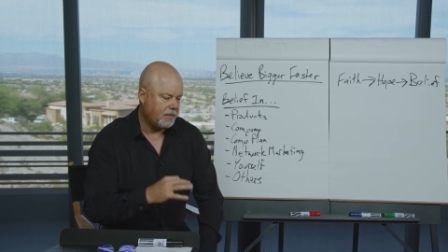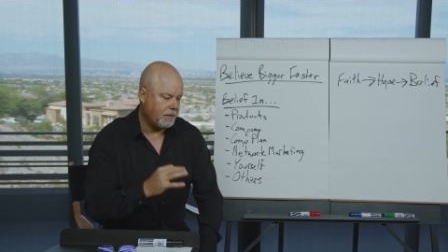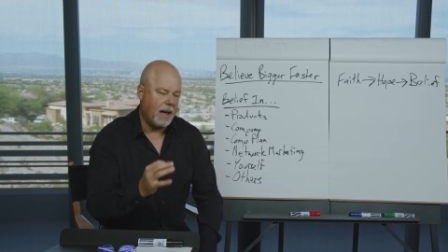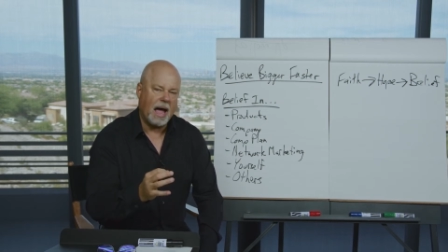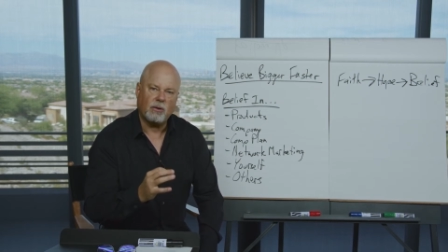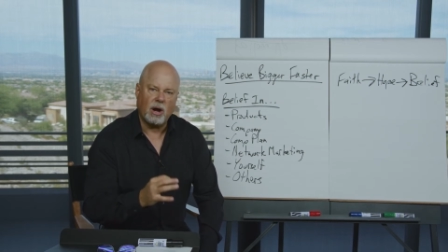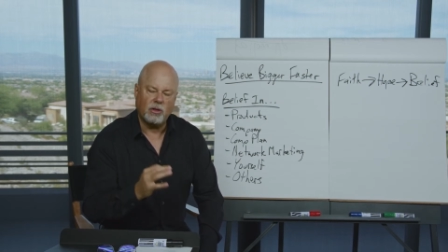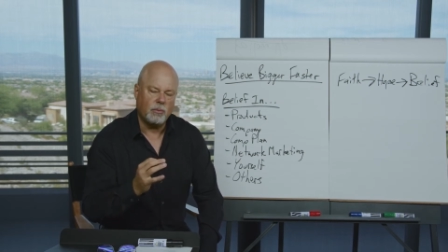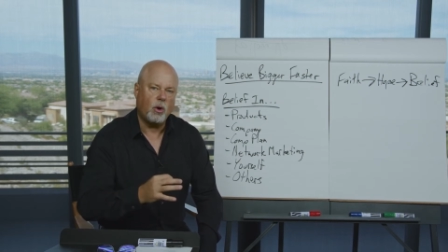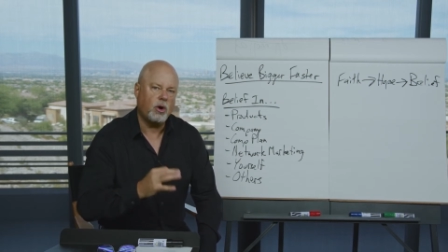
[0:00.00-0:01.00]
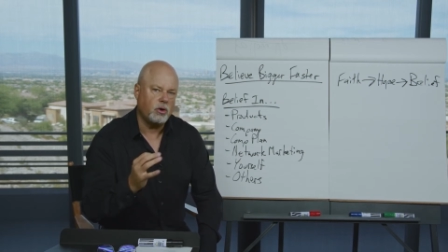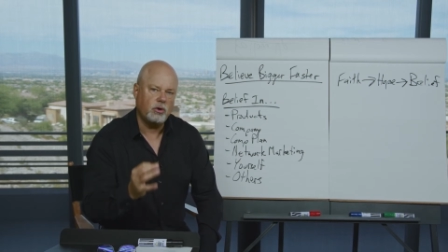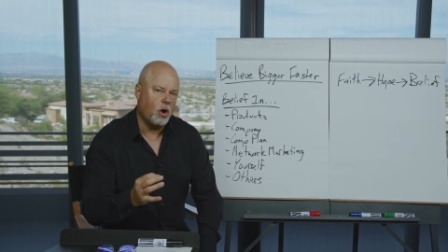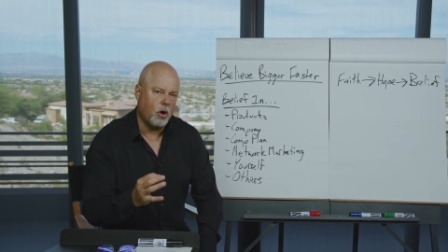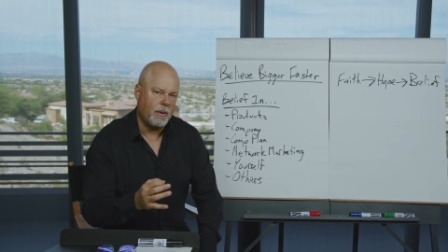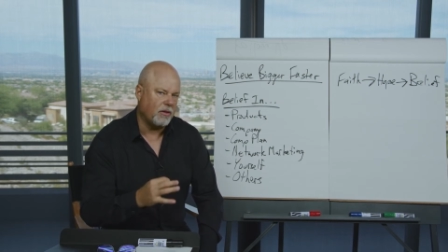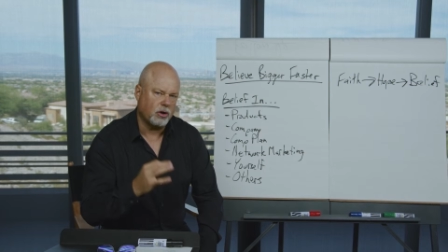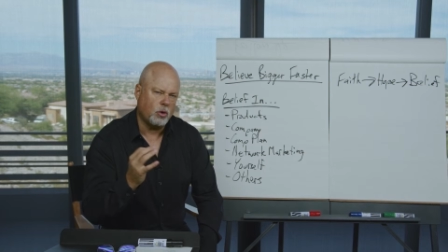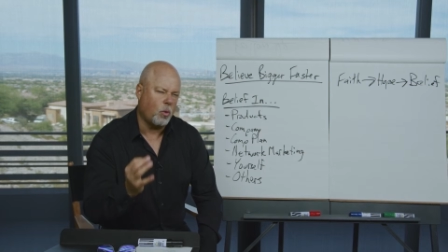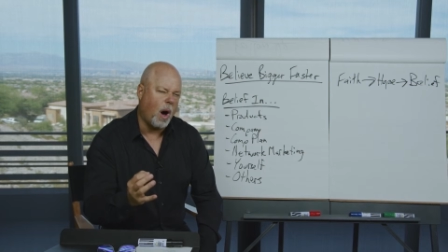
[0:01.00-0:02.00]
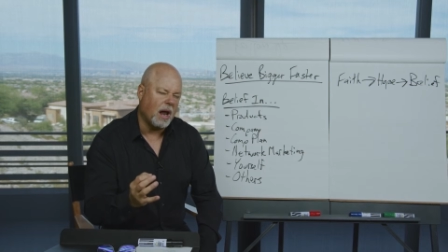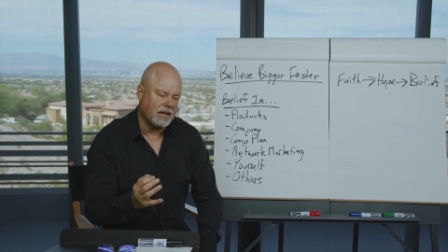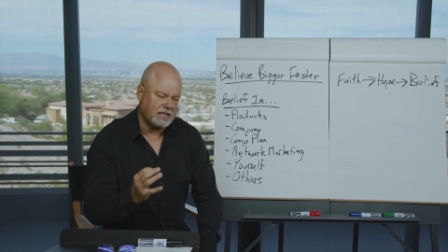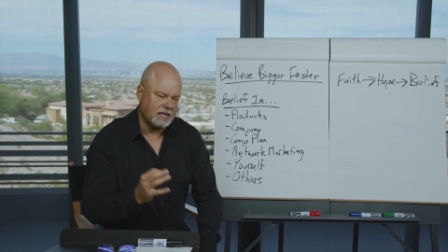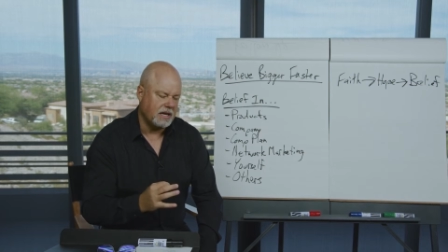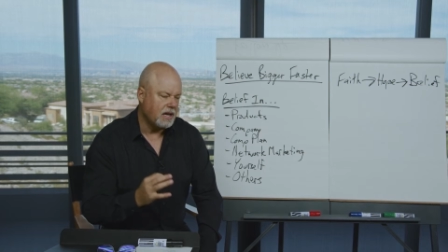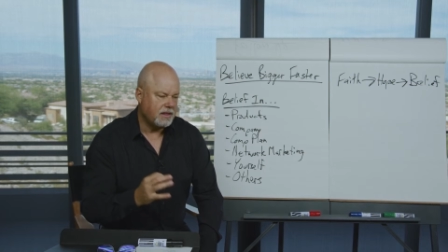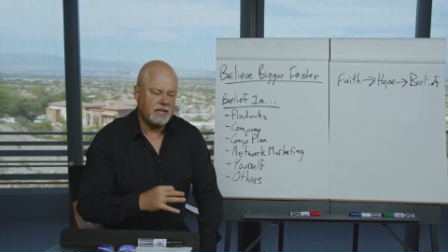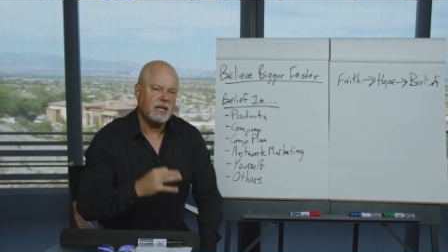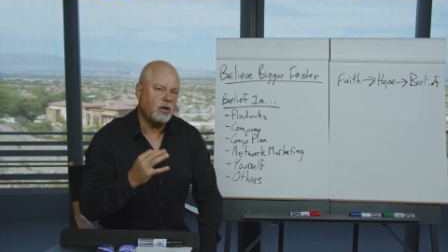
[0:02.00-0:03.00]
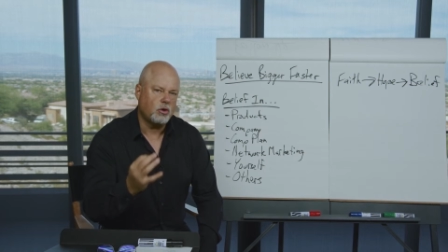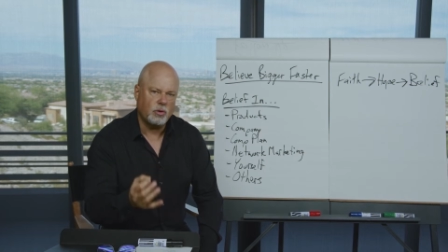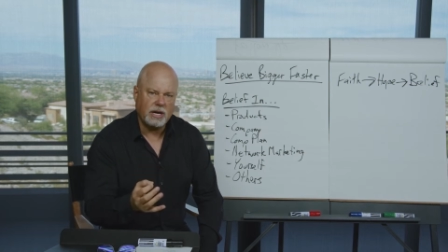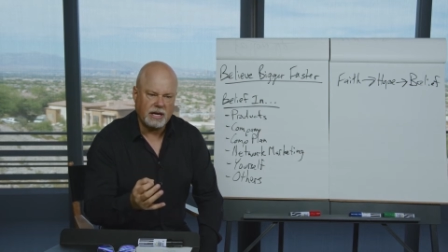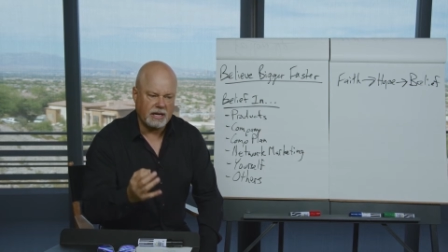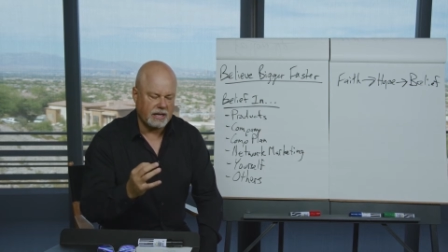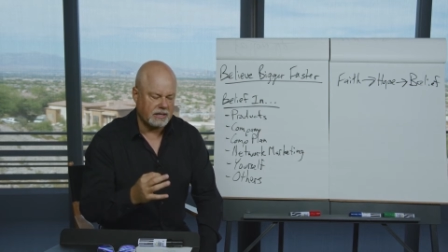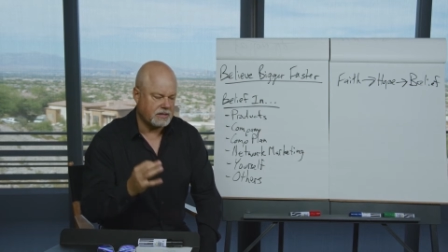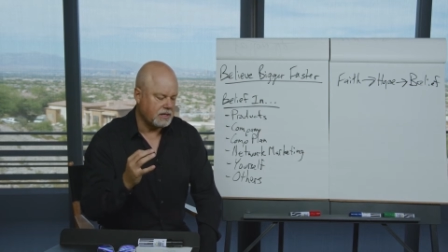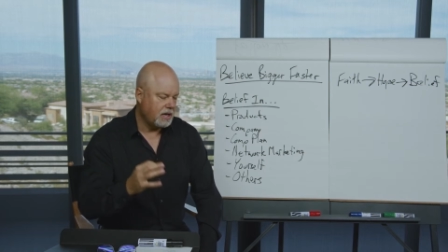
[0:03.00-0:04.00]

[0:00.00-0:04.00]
the background, the more you know about the quality, the ingredients,